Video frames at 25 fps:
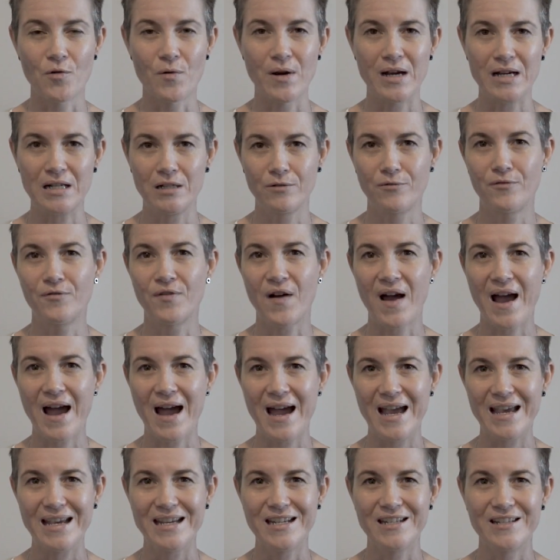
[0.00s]
around for
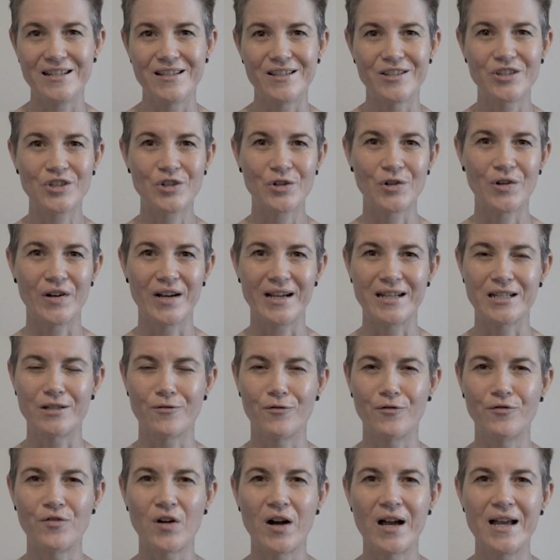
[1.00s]
ages trying to
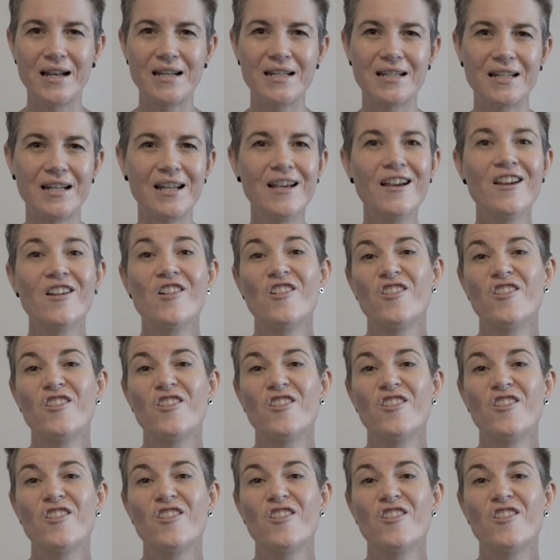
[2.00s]
find it.